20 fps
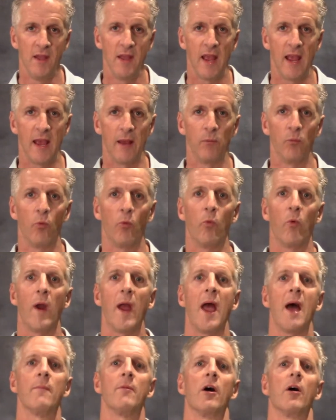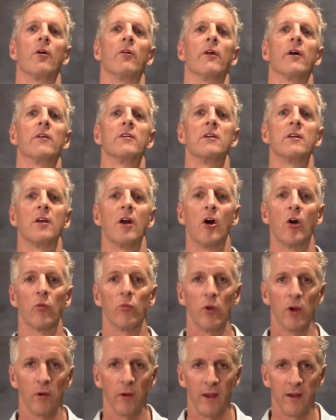And whammo, there you go,
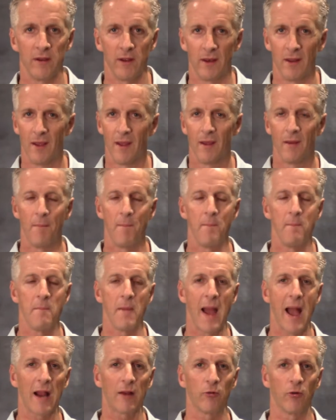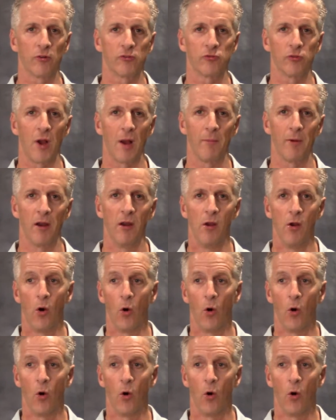rear-ended, macro trauma.